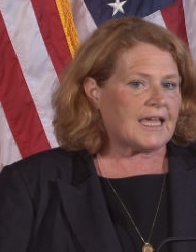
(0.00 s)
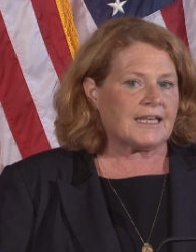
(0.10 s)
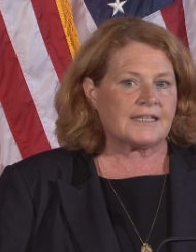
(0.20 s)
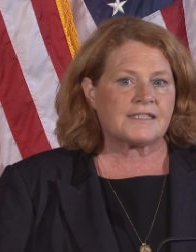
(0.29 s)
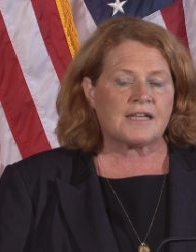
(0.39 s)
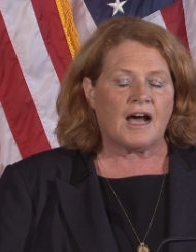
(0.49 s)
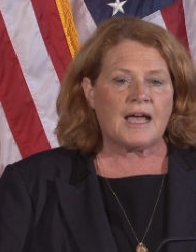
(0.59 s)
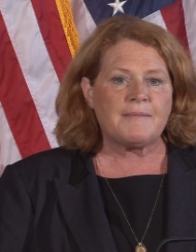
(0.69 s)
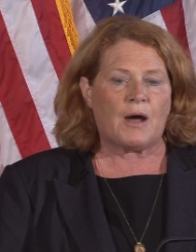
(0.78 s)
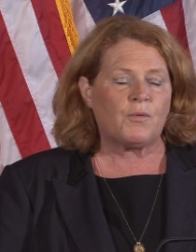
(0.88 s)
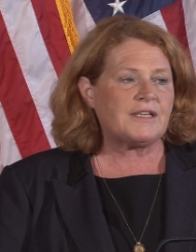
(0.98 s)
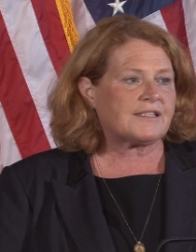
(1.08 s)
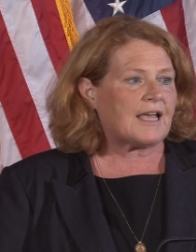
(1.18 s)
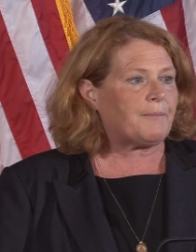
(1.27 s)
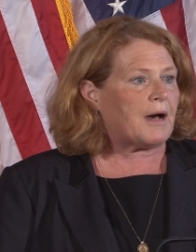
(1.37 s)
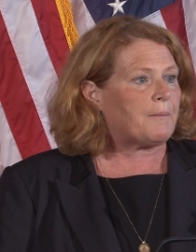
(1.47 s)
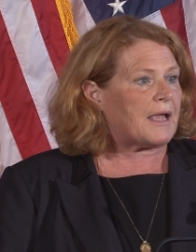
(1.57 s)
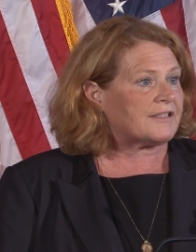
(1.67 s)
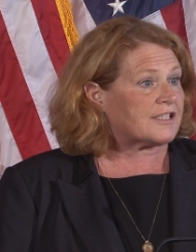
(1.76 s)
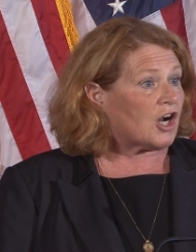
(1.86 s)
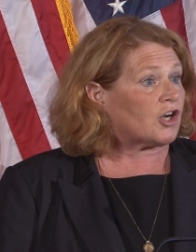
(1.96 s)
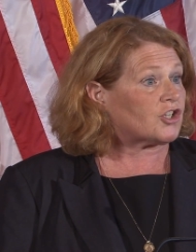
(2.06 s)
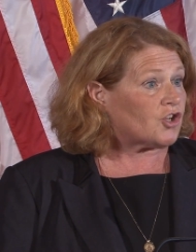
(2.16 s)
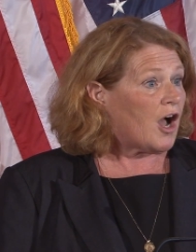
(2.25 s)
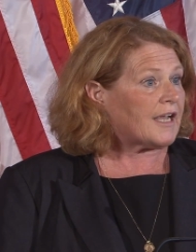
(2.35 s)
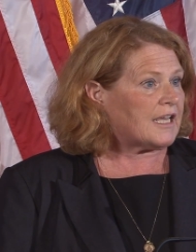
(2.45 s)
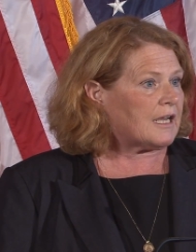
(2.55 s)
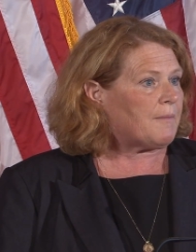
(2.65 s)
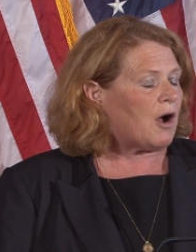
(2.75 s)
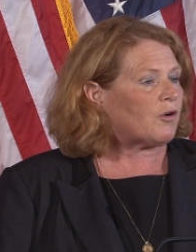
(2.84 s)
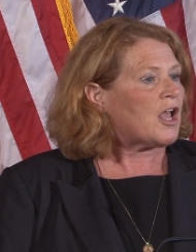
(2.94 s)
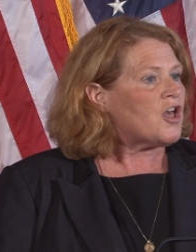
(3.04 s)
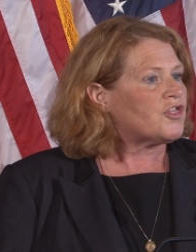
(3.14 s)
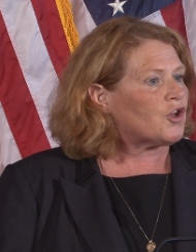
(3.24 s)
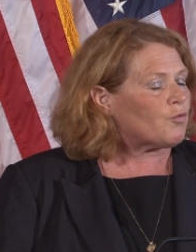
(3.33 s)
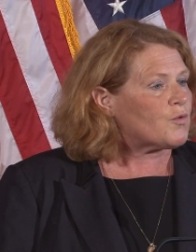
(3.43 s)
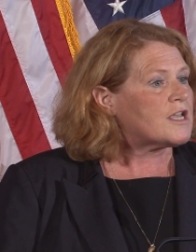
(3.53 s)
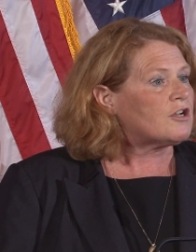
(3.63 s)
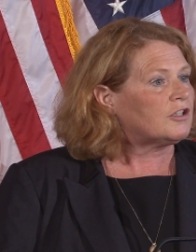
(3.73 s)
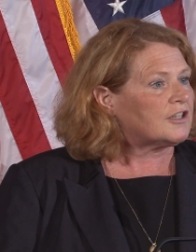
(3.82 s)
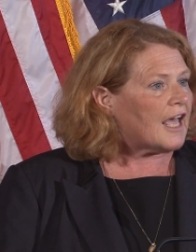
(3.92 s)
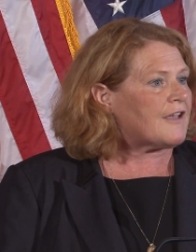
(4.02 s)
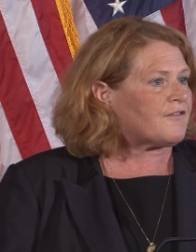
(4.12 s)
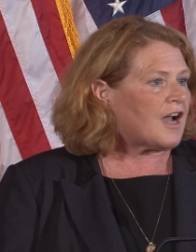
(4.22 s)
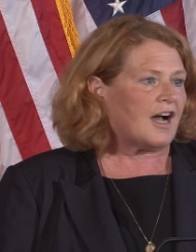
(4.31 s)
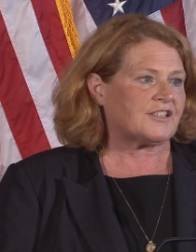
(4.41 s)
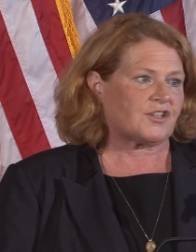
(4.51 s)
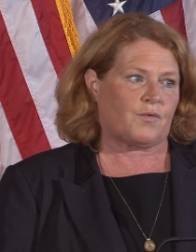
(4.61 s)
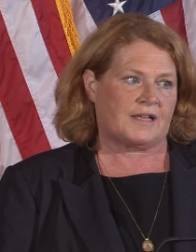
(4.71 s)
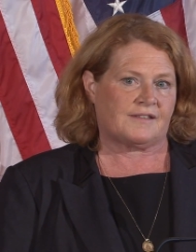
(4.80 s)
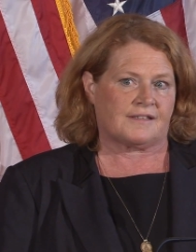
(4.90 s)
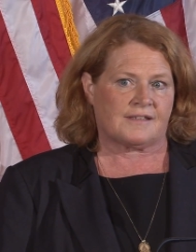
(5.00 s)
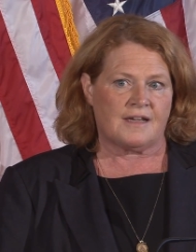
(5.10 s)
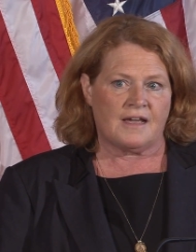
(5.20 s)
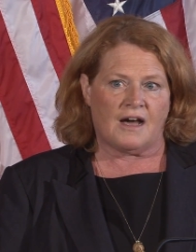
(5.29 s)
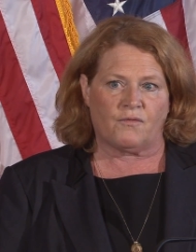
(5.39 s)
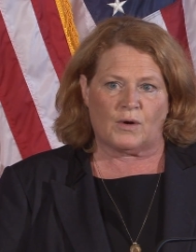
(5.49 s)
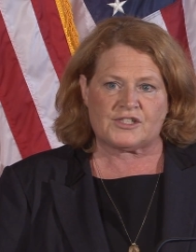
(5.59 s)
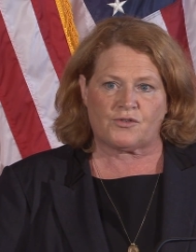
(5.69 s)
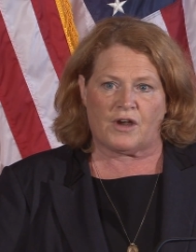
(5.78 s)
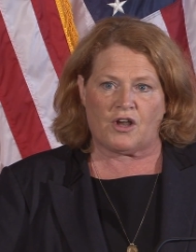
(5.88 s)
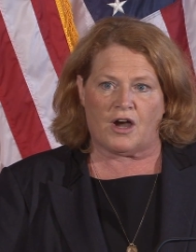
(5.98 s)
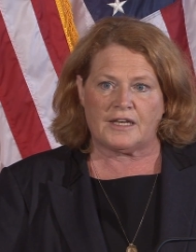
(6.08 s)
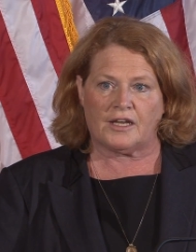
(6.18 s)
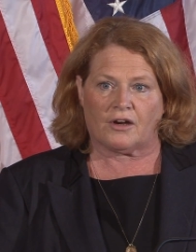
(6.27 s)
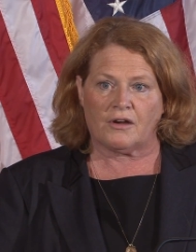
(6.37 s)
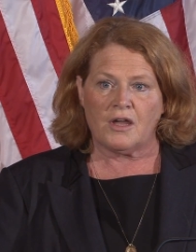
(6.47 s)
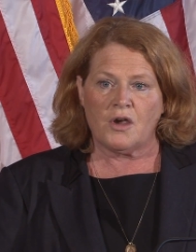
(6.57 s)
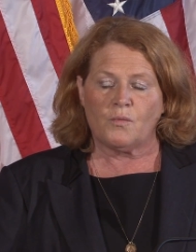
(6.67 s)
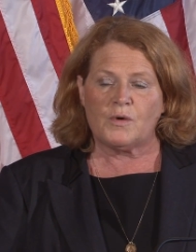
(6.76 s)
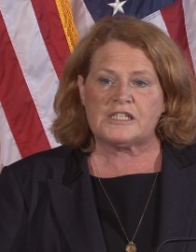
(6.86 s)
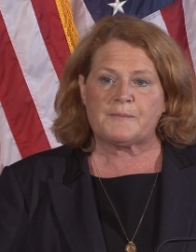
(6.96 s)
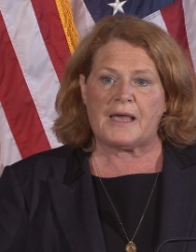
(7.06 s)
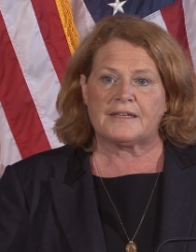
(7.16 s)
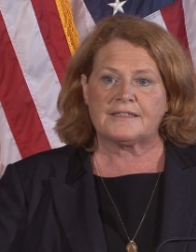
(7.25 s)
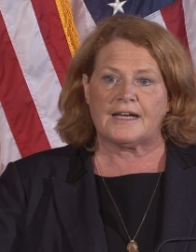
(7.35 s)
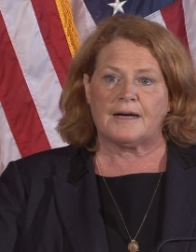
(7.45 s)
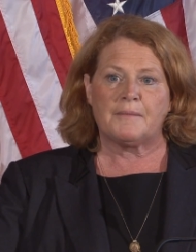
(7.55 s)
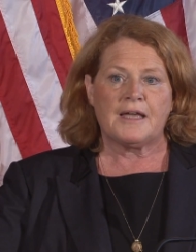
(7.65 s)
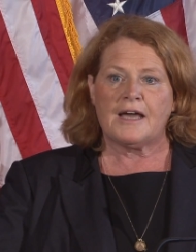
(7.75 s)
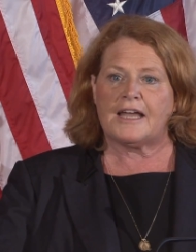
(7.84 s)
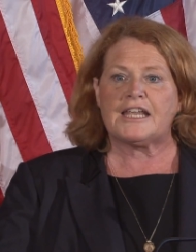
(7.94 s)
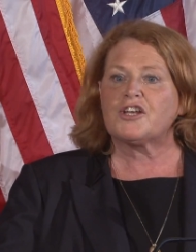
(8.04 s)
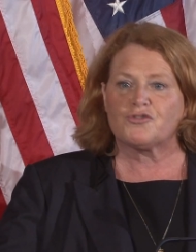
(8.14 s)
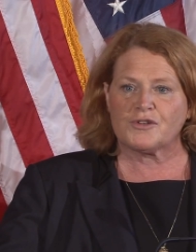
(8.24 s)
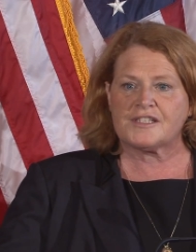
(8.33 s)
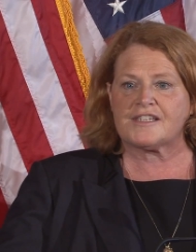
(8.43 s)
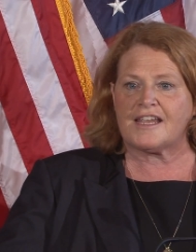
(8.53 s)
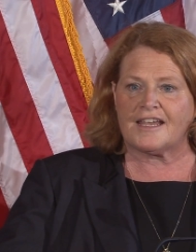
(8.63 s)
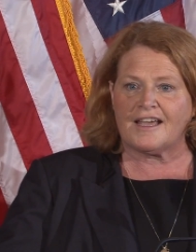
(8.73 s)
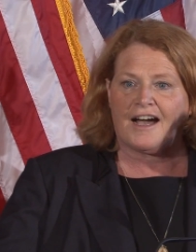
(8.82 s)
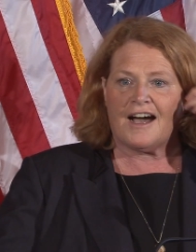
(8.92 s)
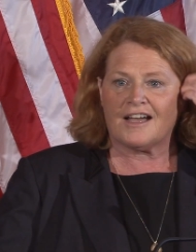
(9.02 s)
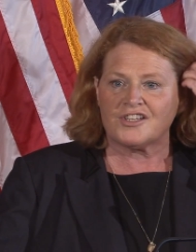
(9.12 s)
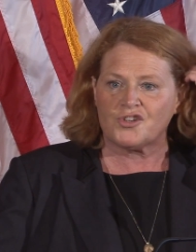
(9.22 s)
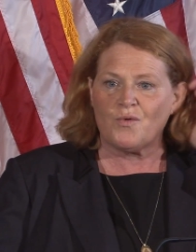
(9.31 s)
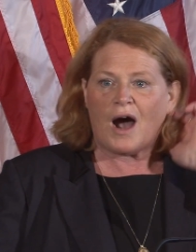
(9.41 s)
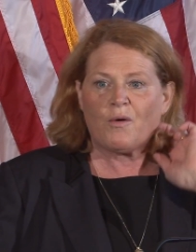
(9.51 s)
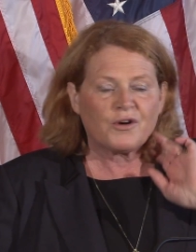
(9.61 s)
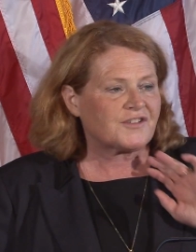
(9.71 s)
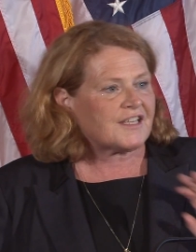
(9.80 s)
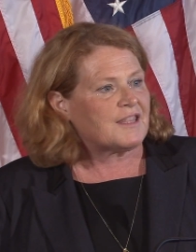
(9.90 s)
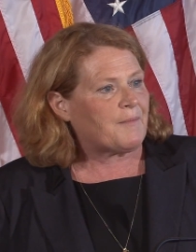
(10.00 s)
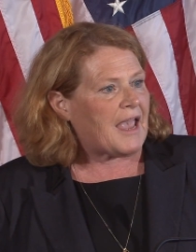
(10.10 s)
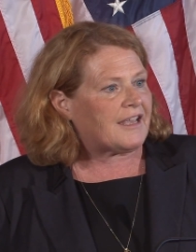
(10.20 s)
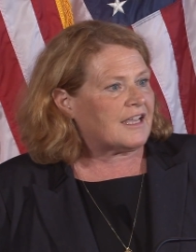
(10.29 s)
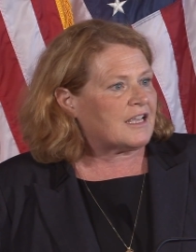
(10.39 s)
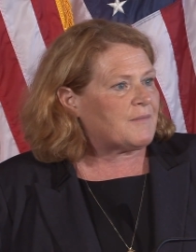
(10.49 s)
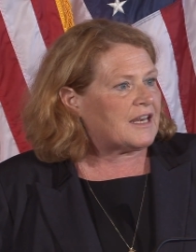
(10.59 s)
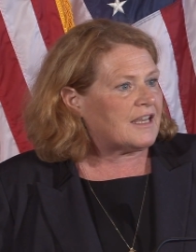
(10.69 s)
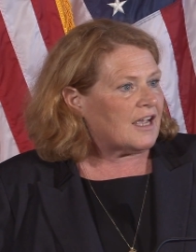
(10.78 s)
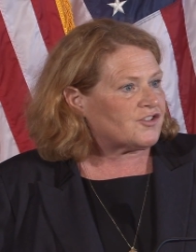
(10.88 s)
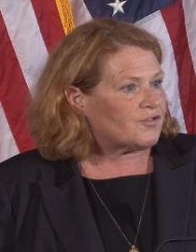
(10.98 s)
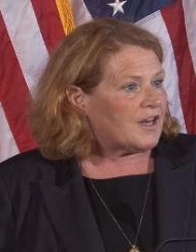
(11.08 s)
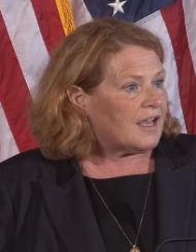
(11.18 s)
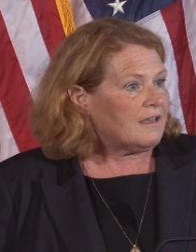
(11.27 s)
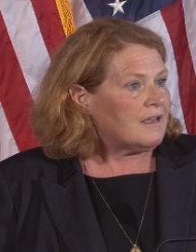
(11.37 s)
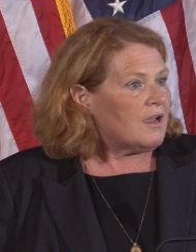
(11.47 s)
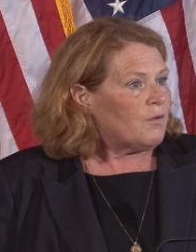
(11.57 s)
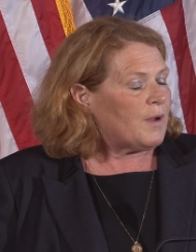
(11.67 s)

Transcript: It is time that we step up and start talking about the real life consequences of what's going on here. We spent um, an interesting uh, two hours in the banking committee yesterday.